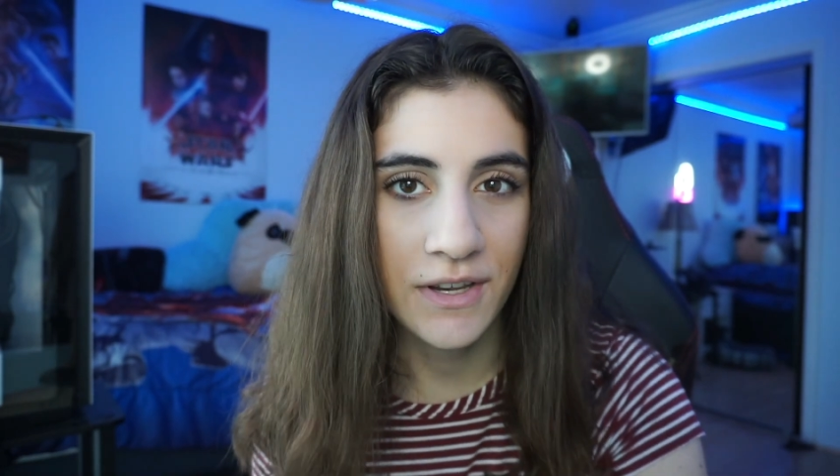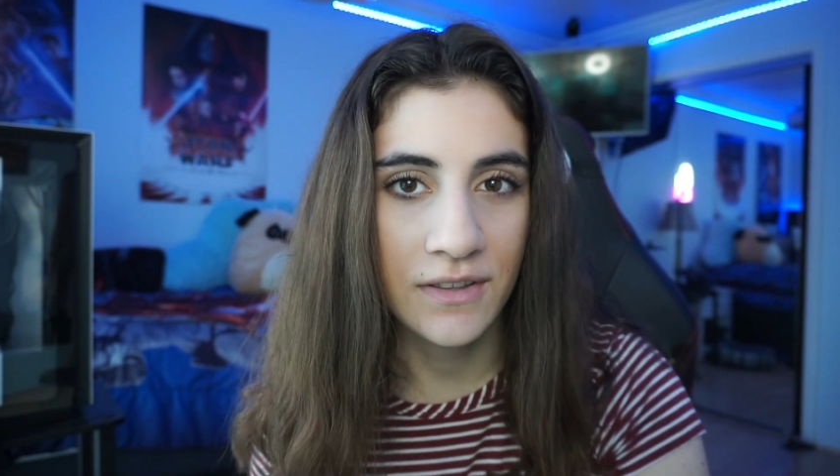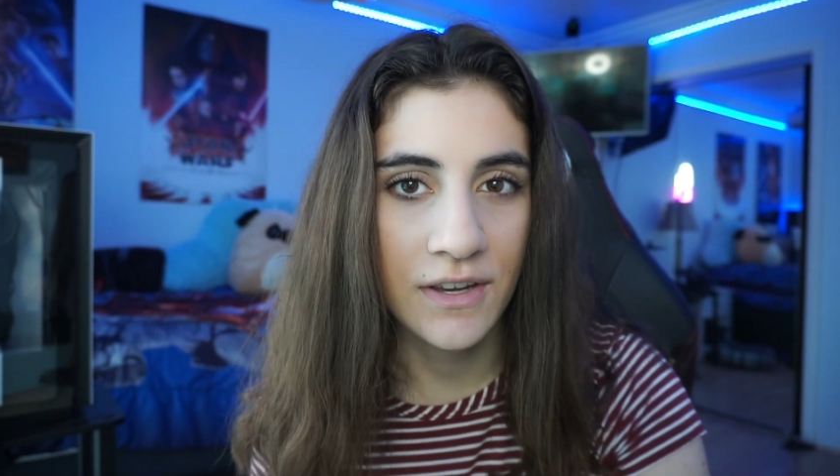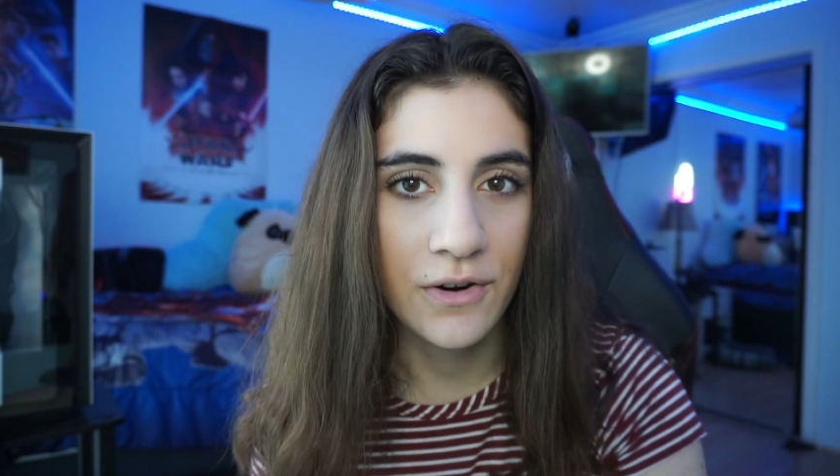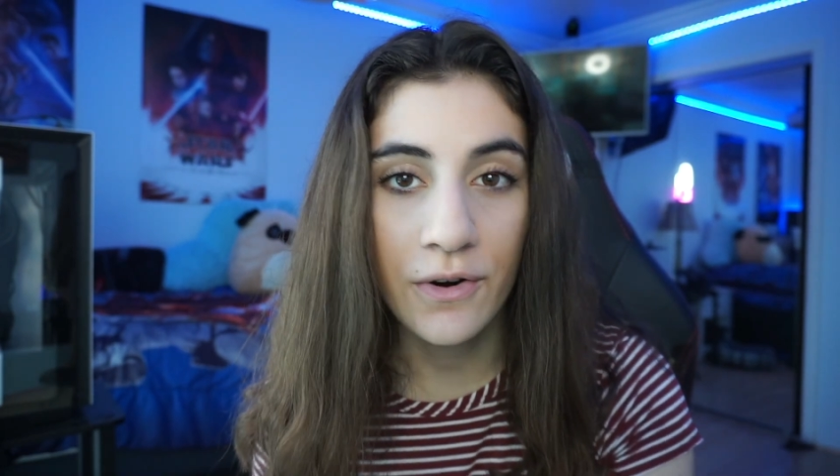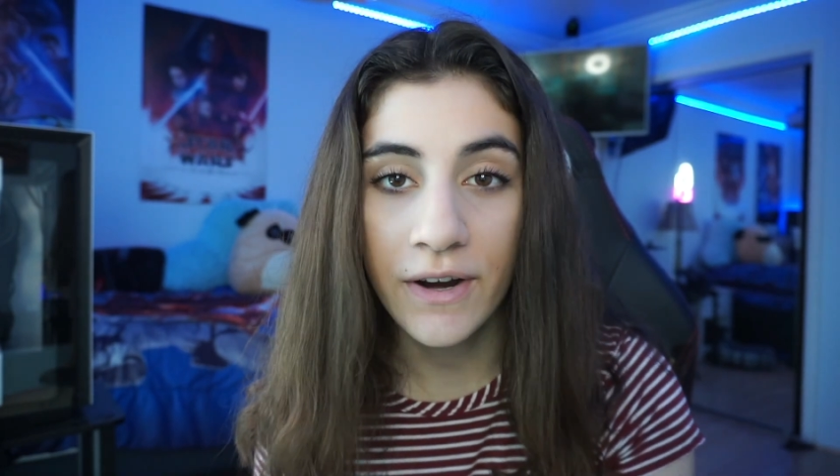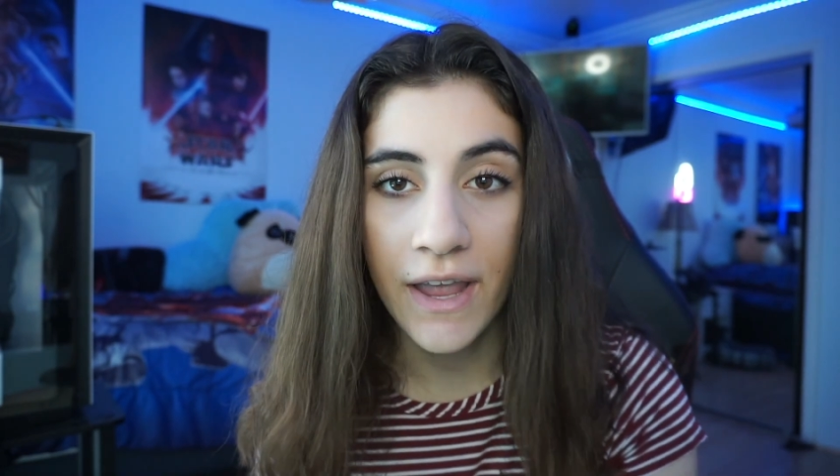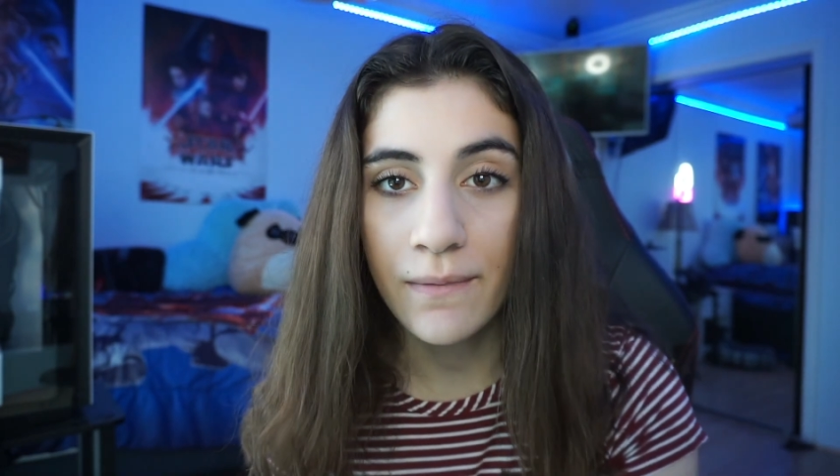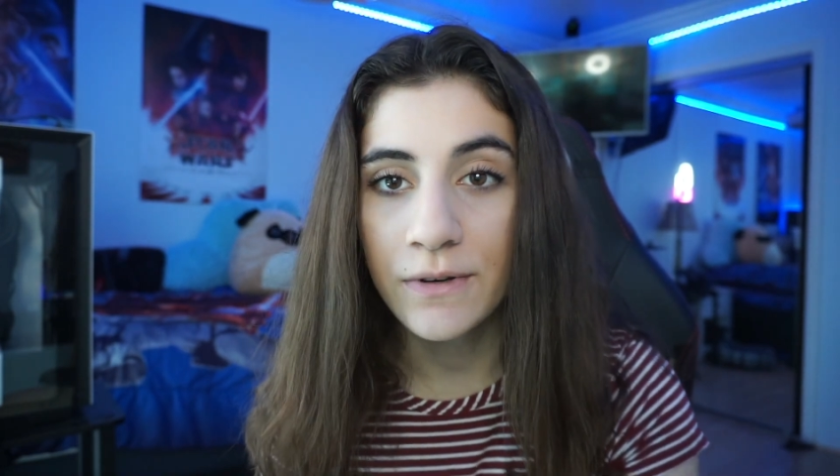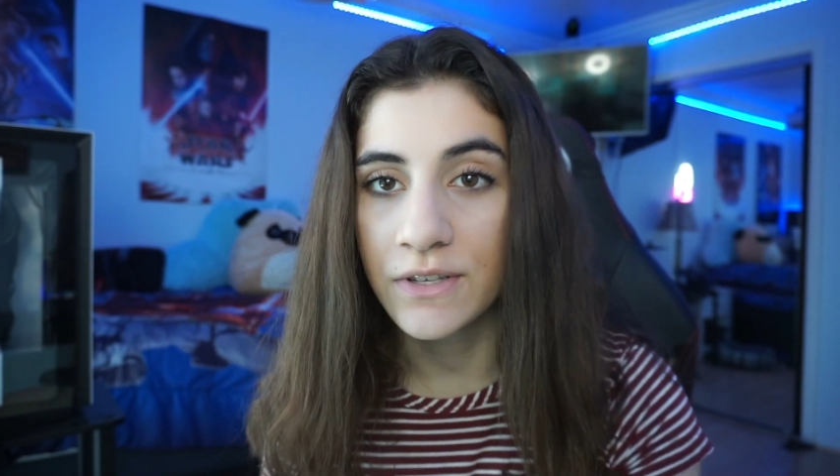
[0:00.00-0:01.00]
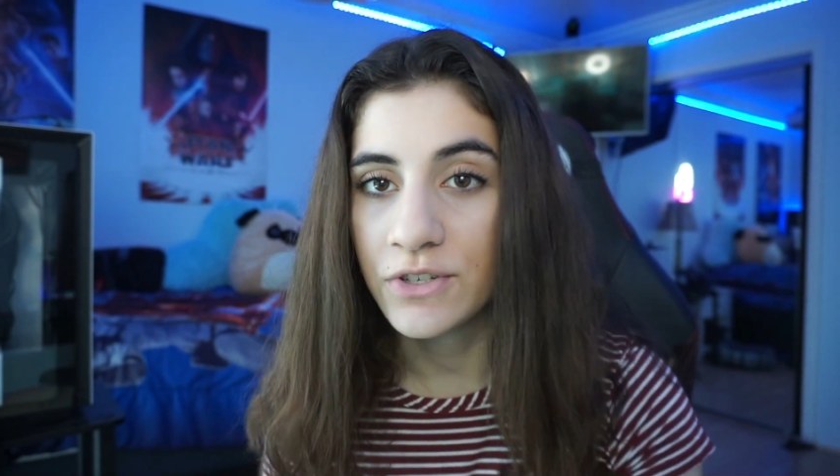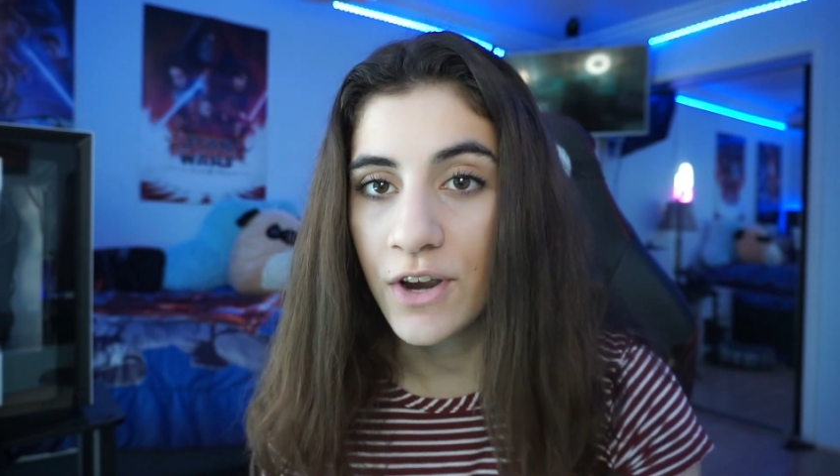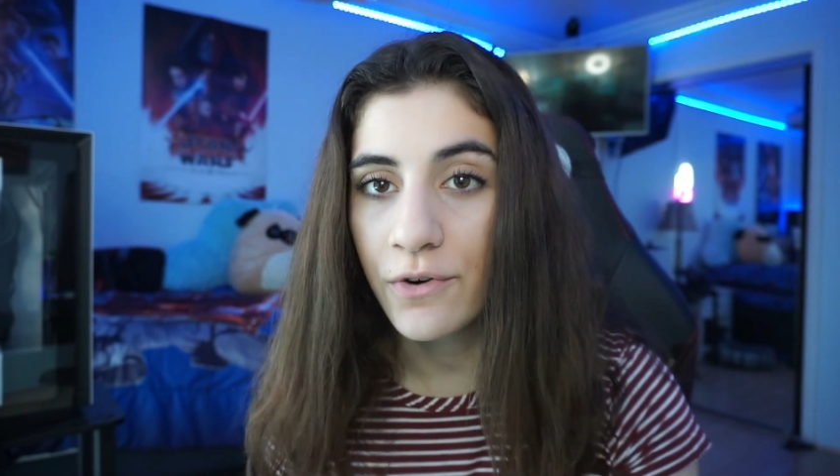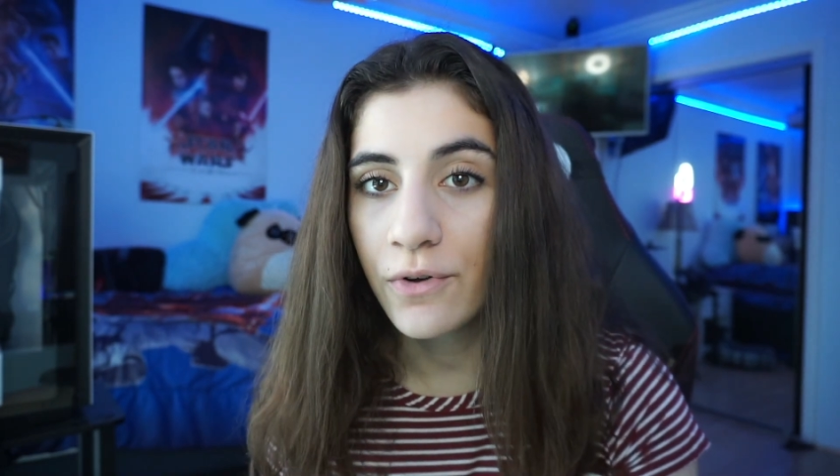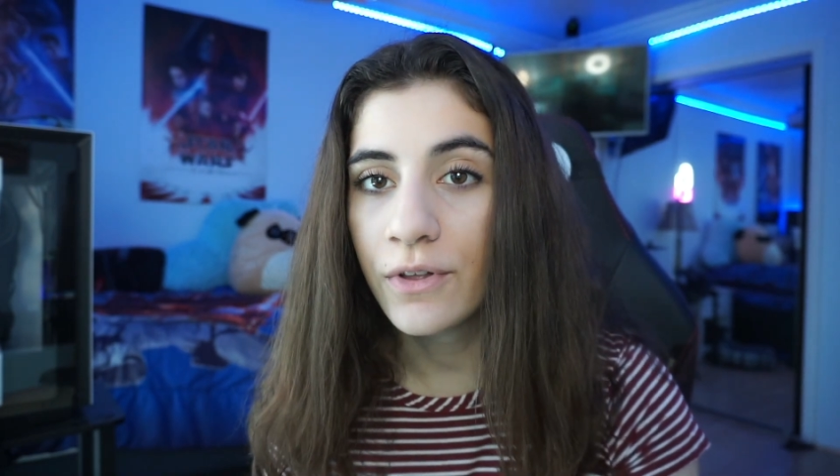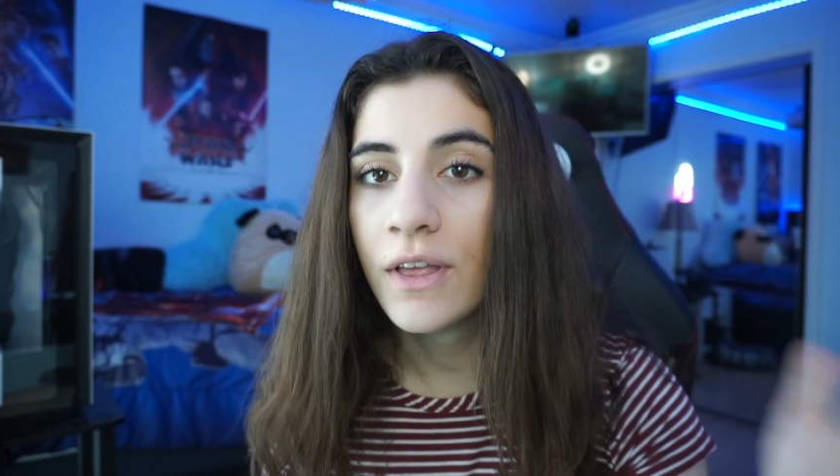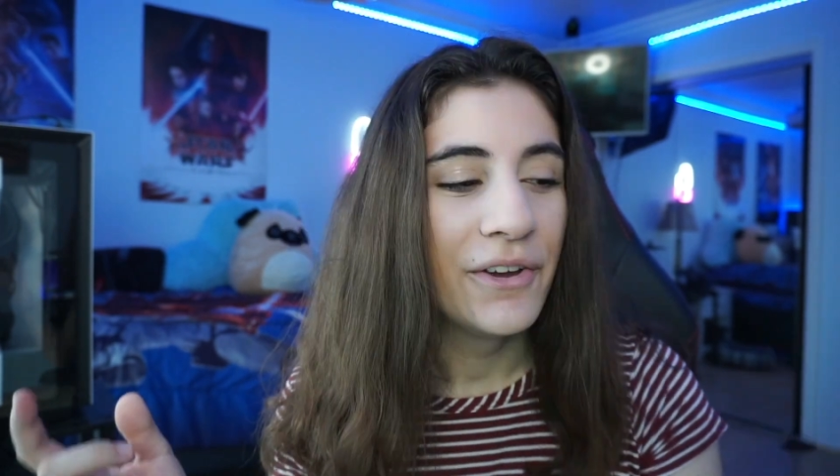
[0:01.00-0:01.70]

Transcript: out there, or gamers in general,